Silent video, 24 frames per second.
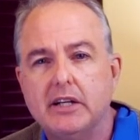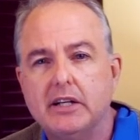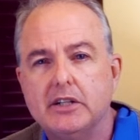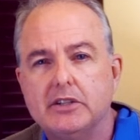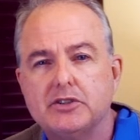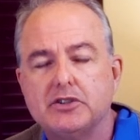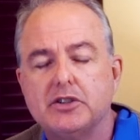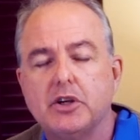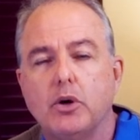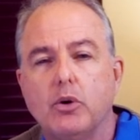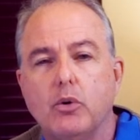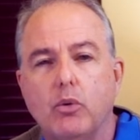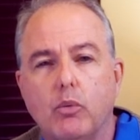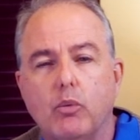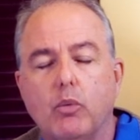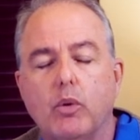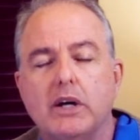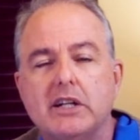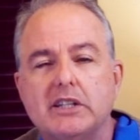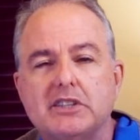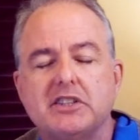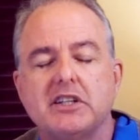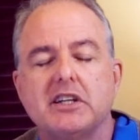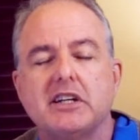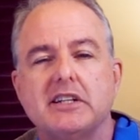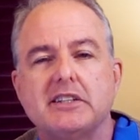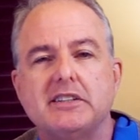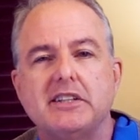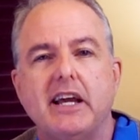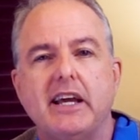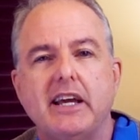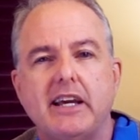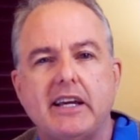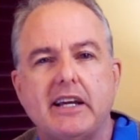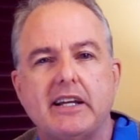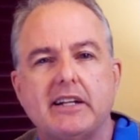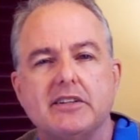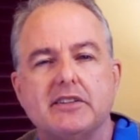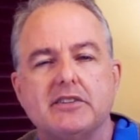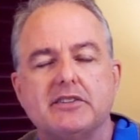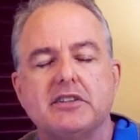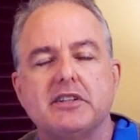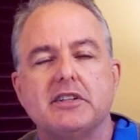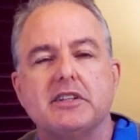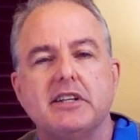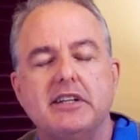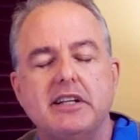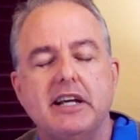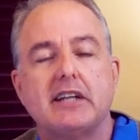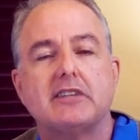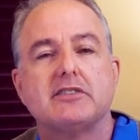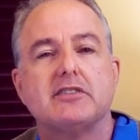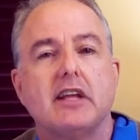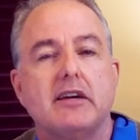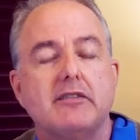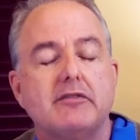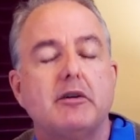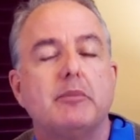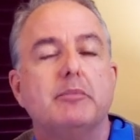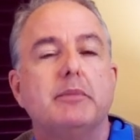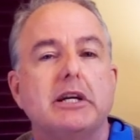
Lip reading: So what is going to take it to the next level?